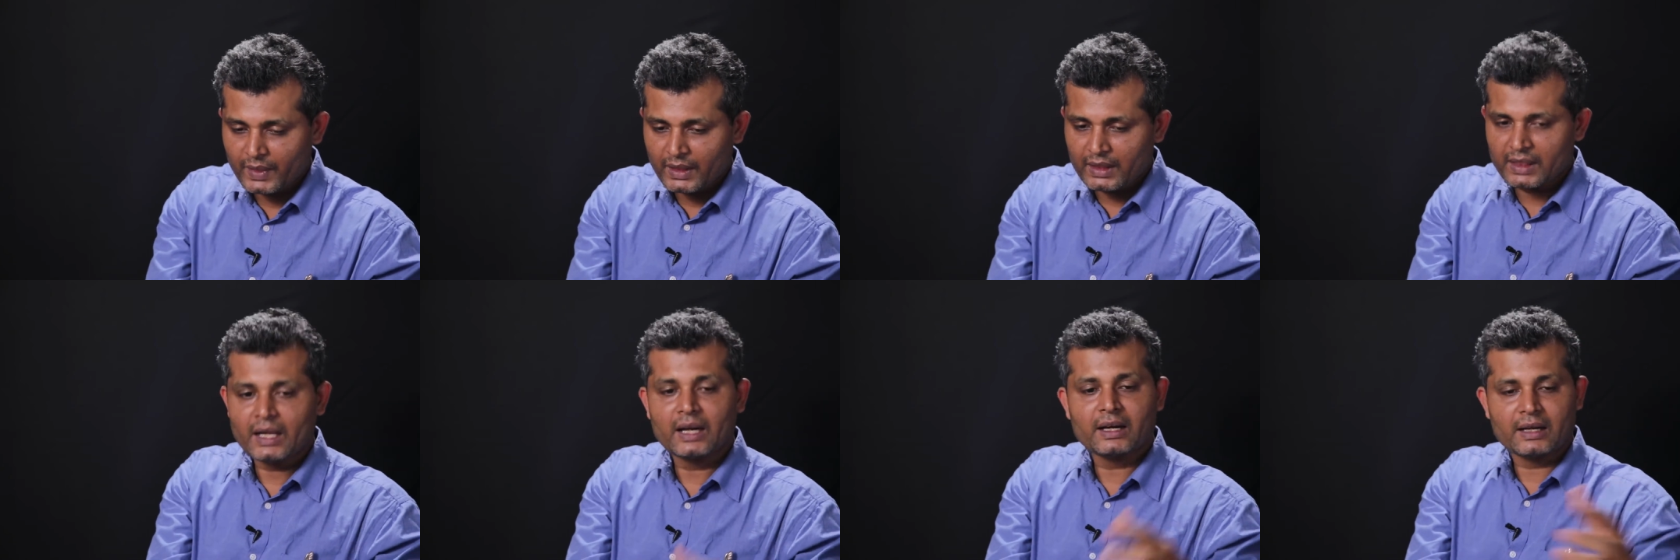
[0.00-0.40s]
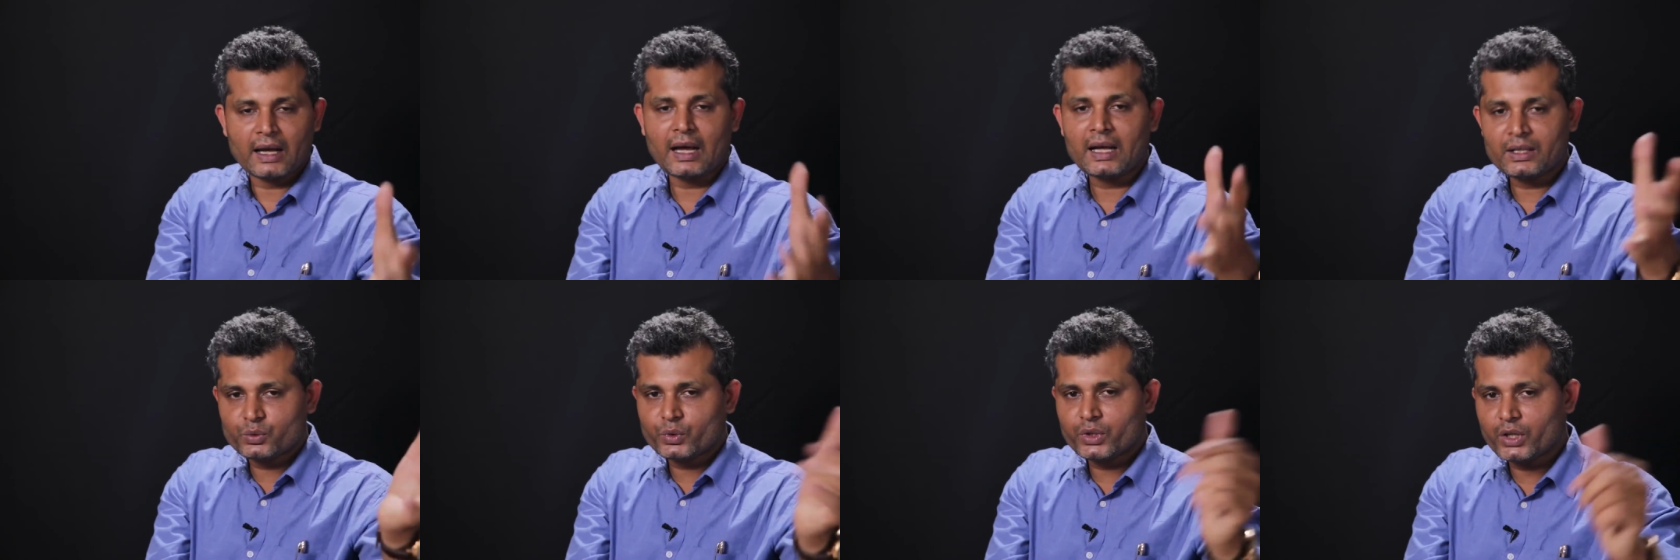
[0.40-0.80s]
that
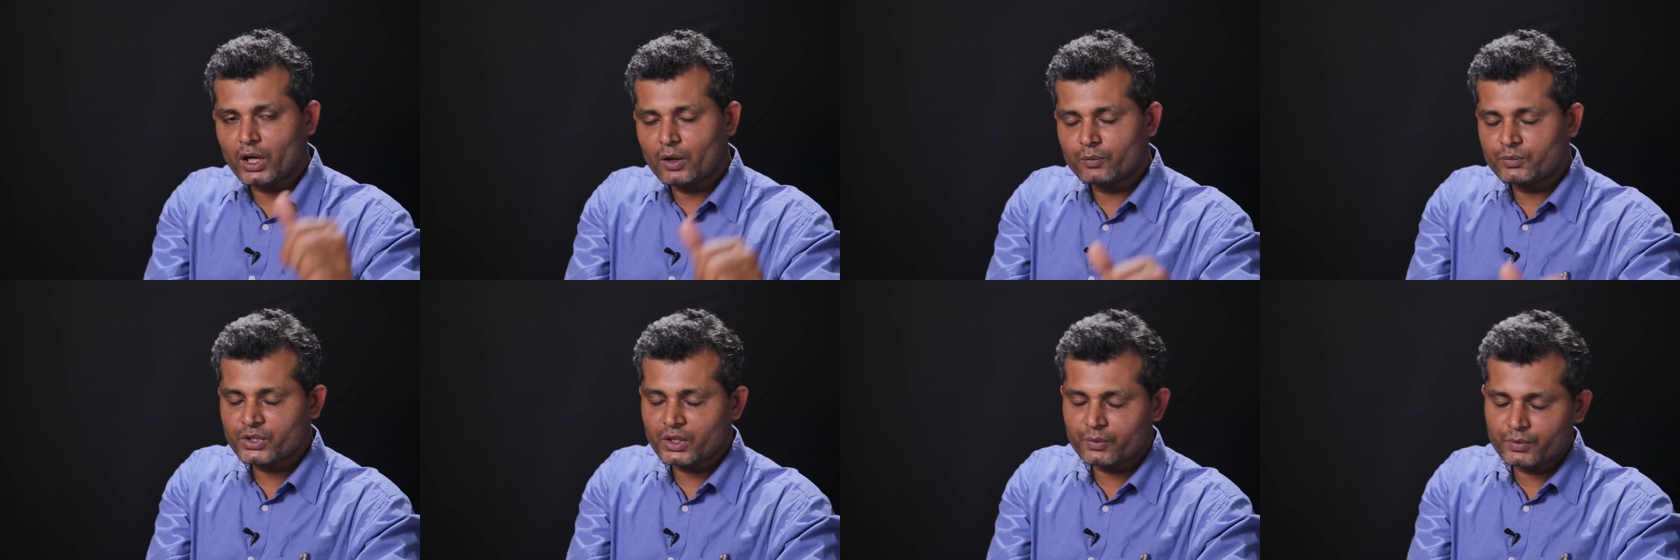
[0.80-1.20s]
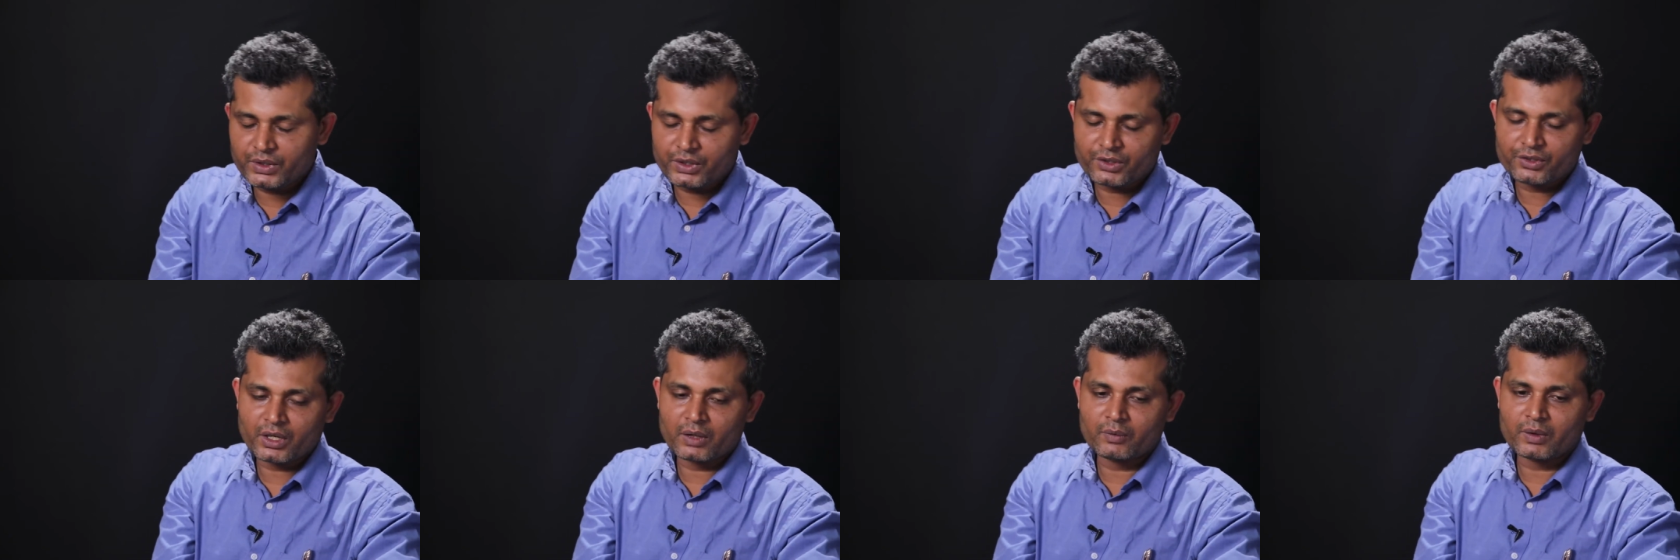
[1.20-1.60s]
as we observe in the
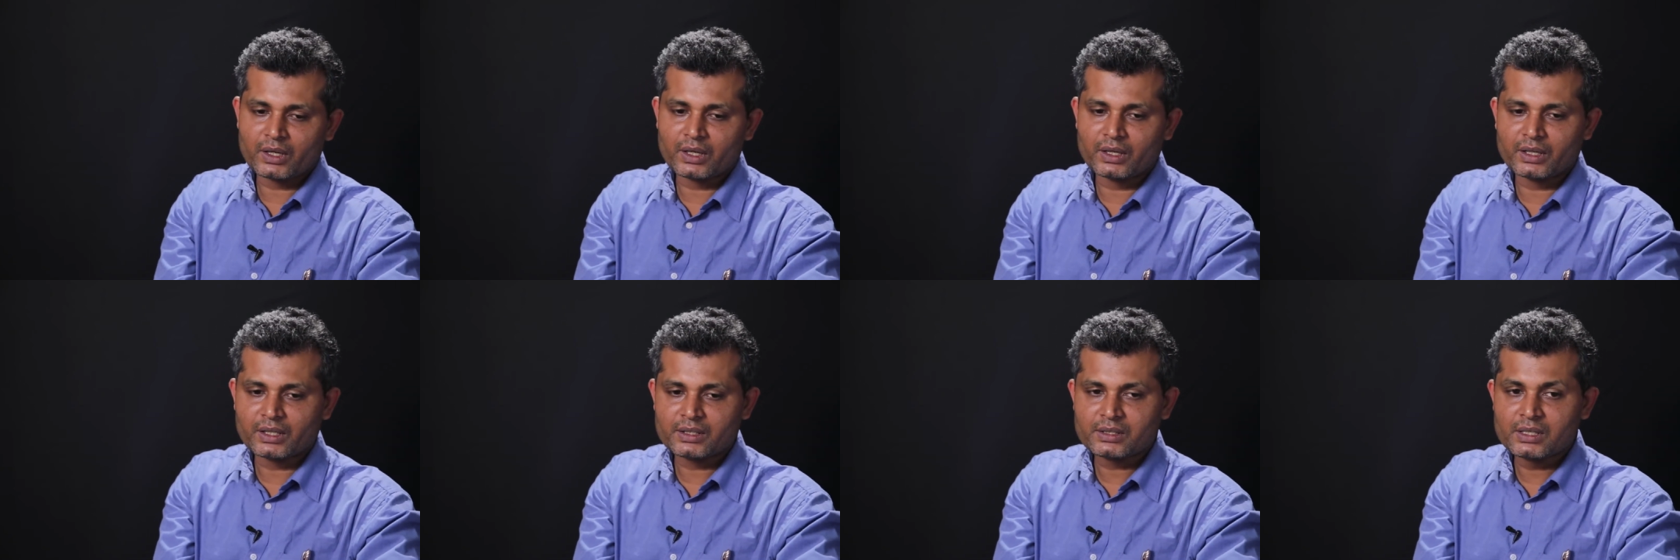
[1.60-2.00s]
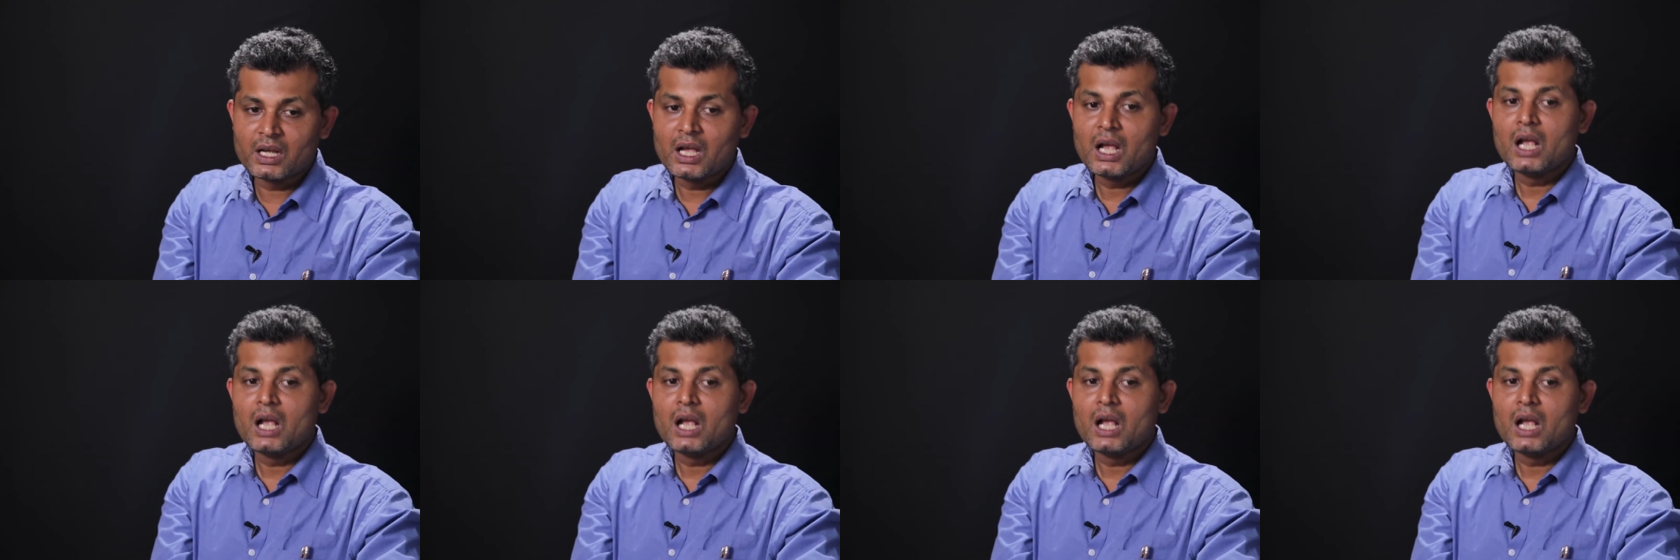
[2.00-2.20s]
tribal context.